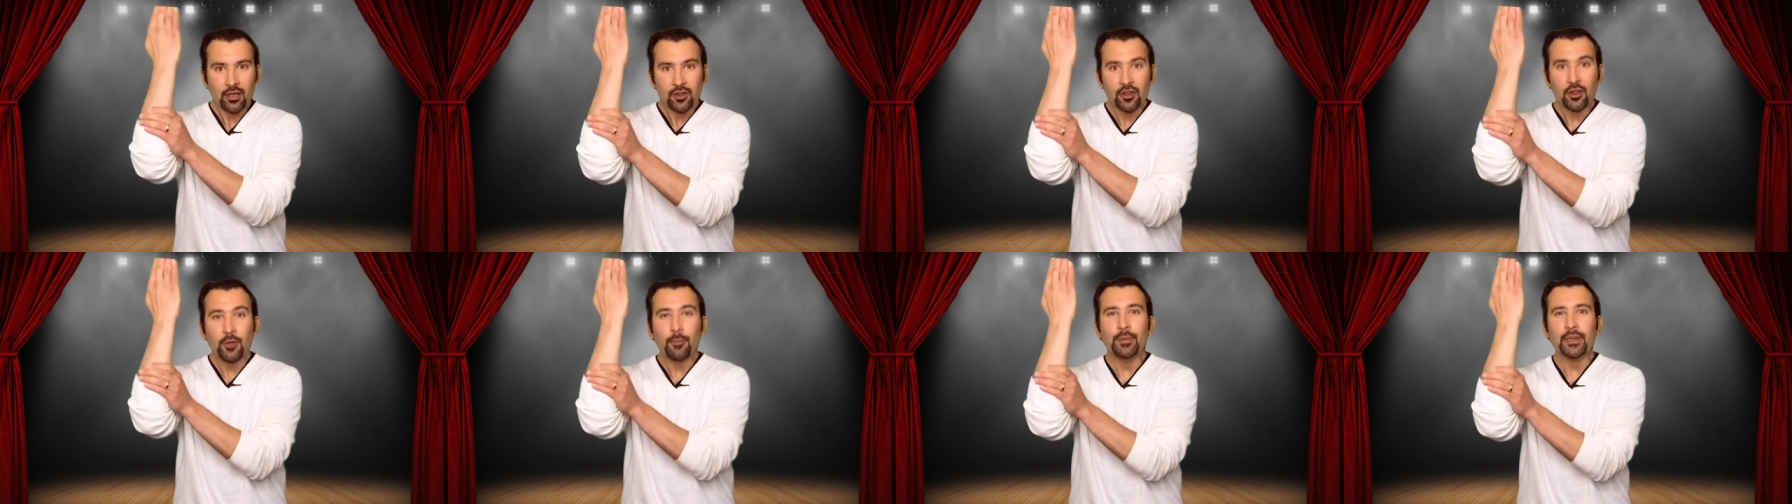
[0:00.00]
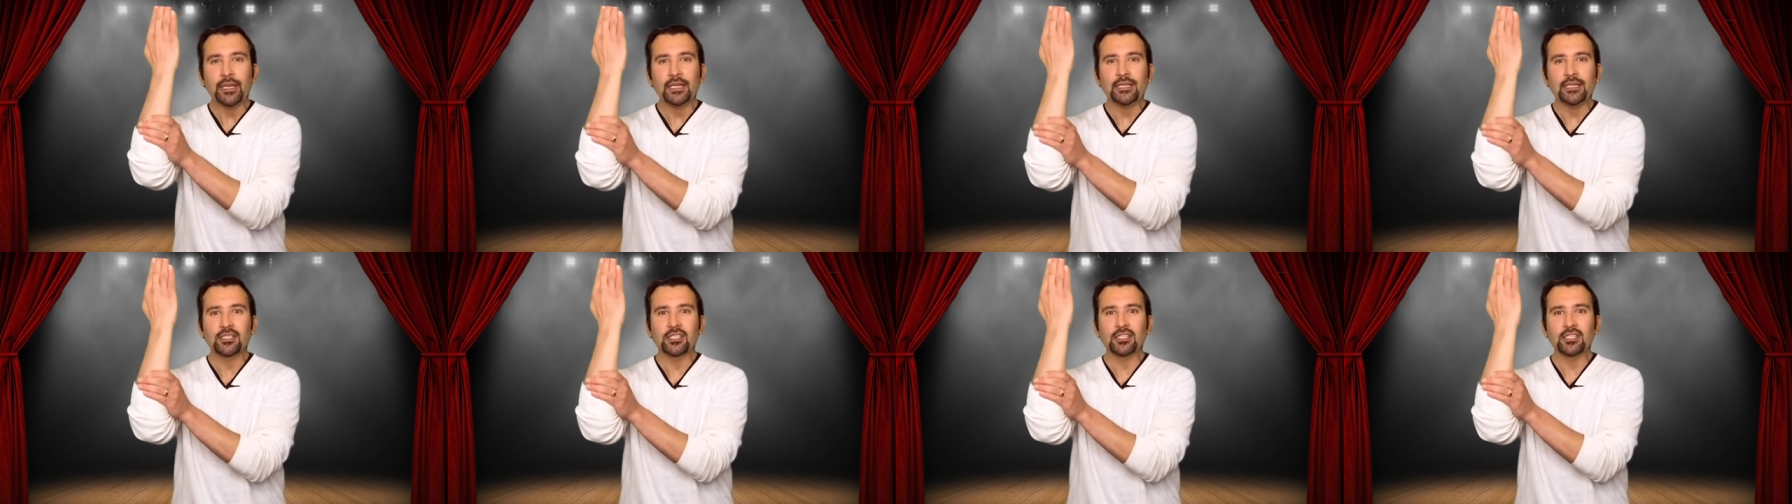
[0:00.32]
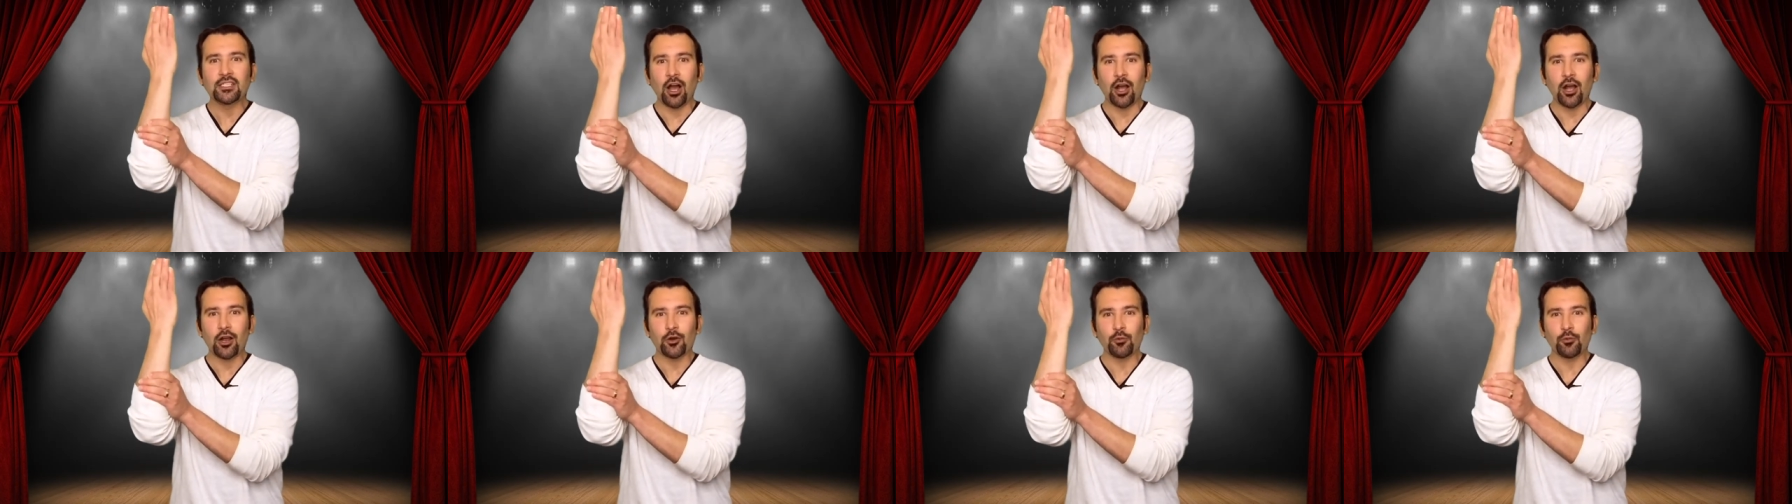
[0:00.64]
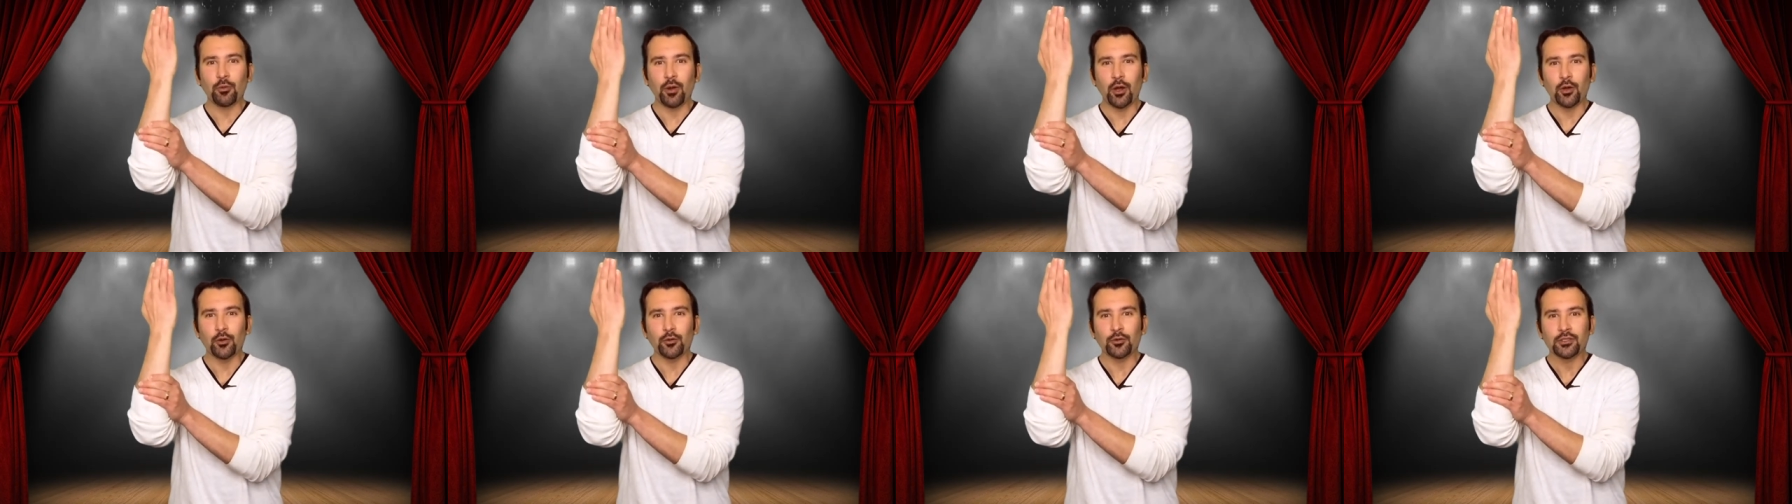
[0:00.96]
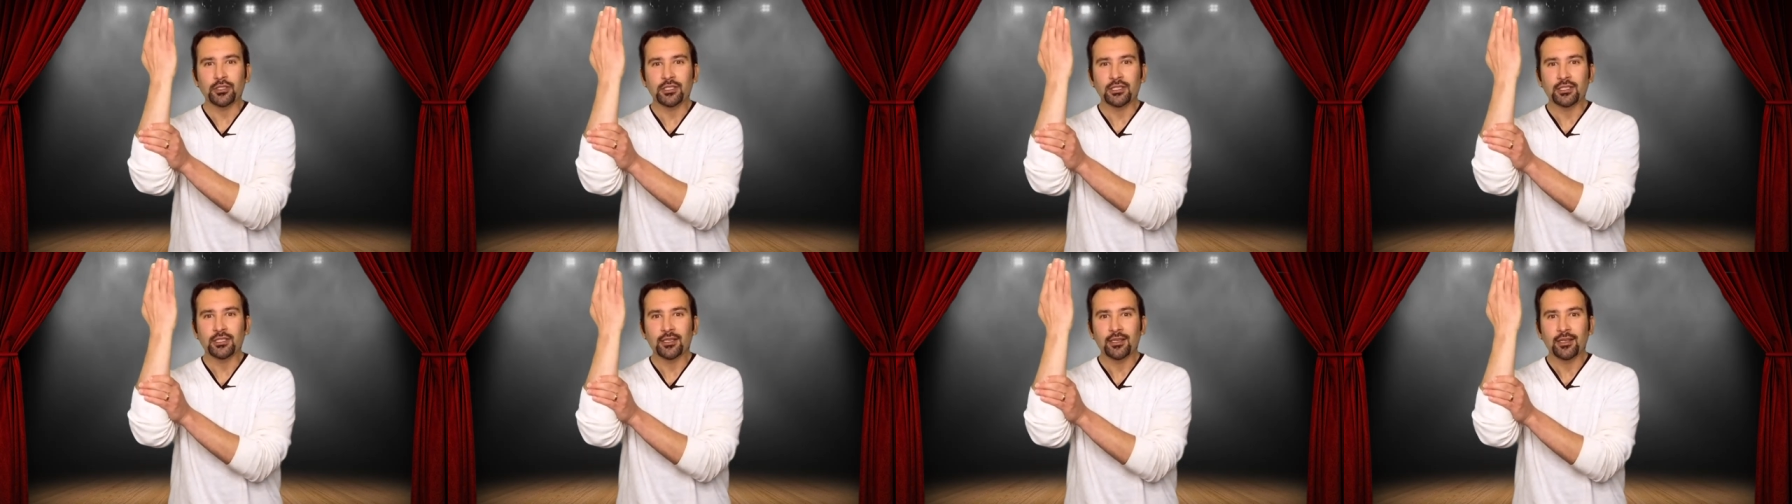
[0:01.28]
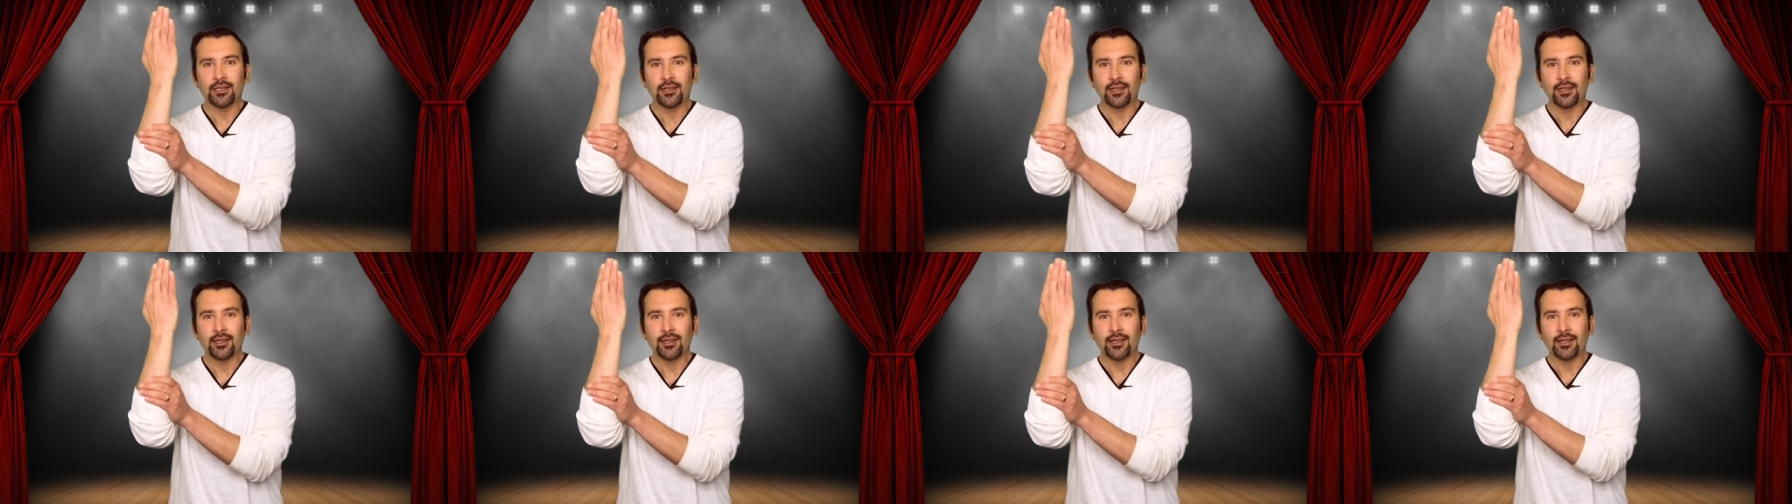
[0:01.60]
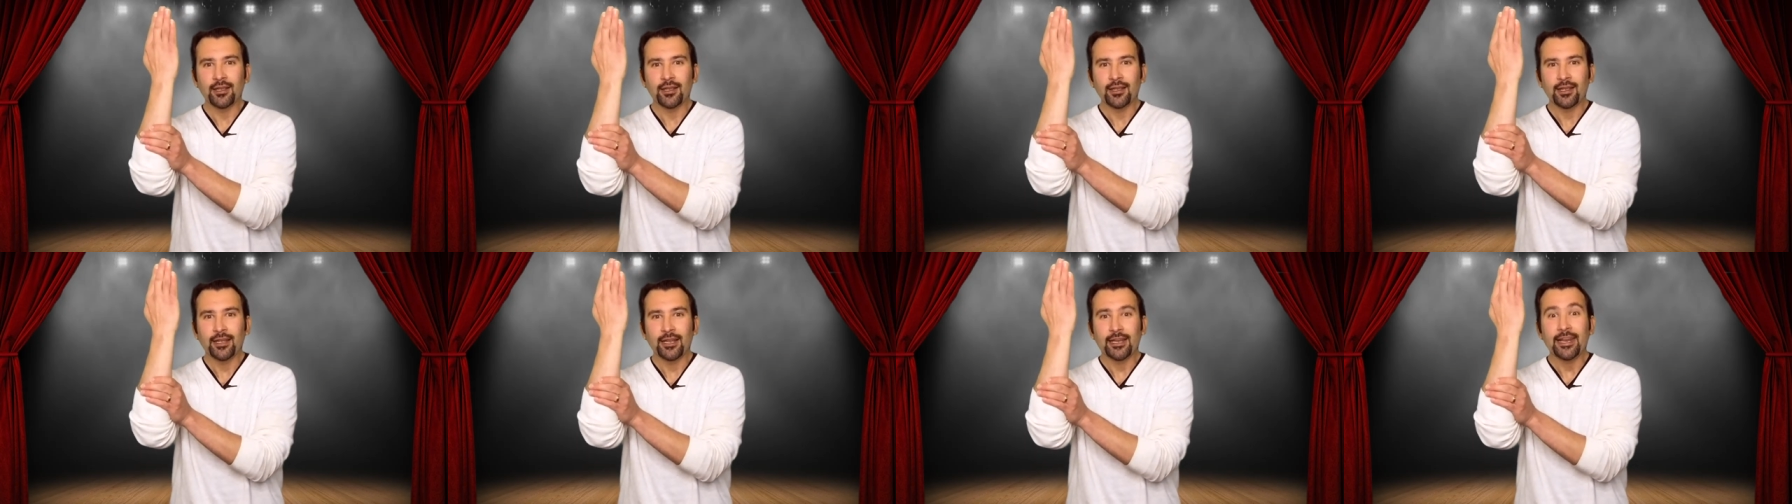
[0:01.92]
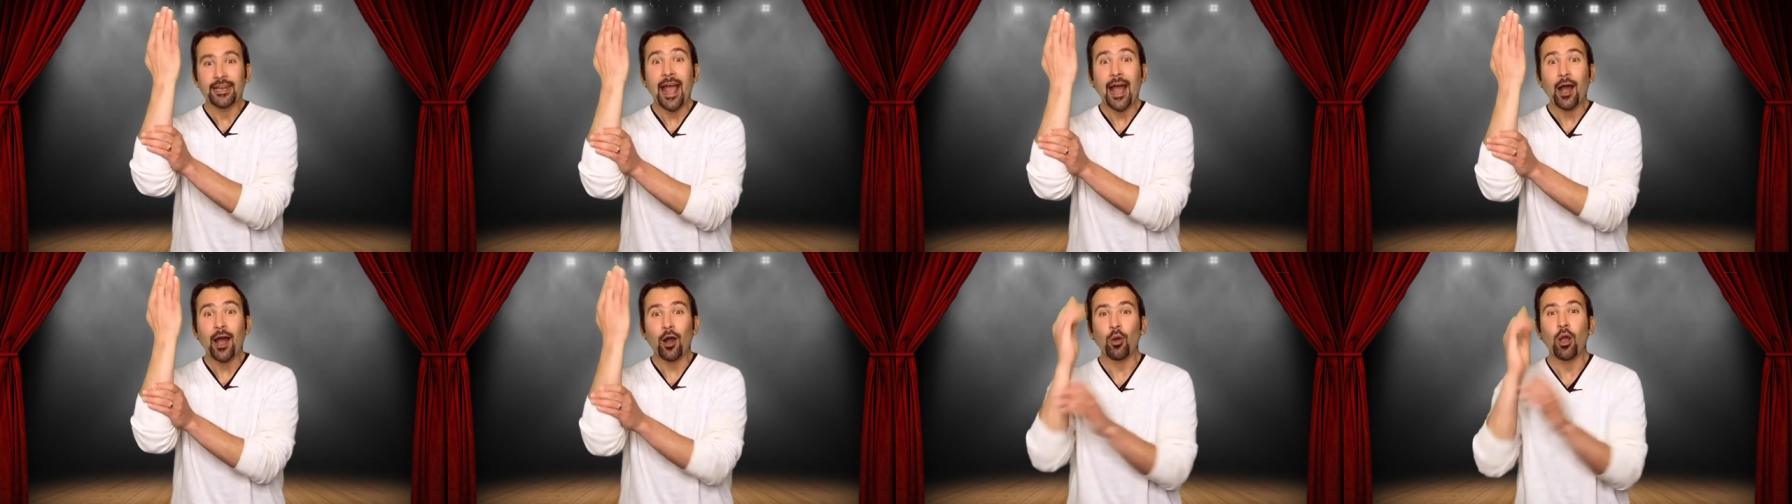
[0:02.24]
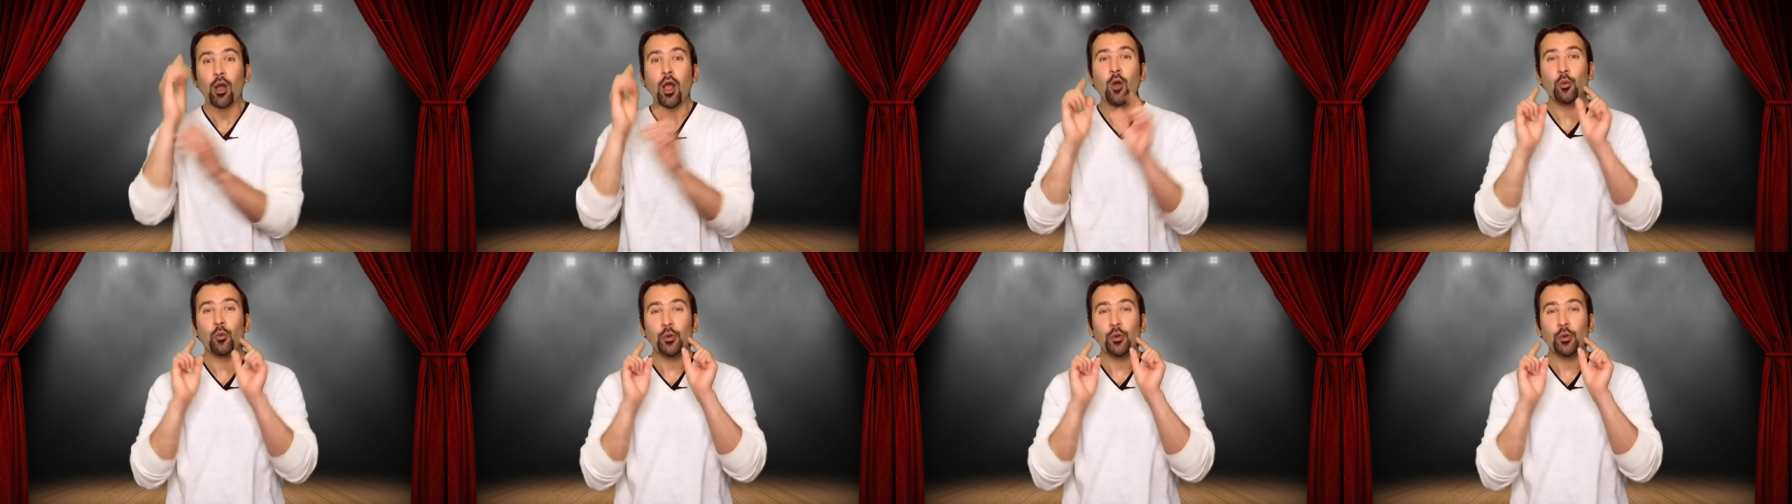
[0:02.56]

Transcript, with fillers: the beanstalk grows. Now,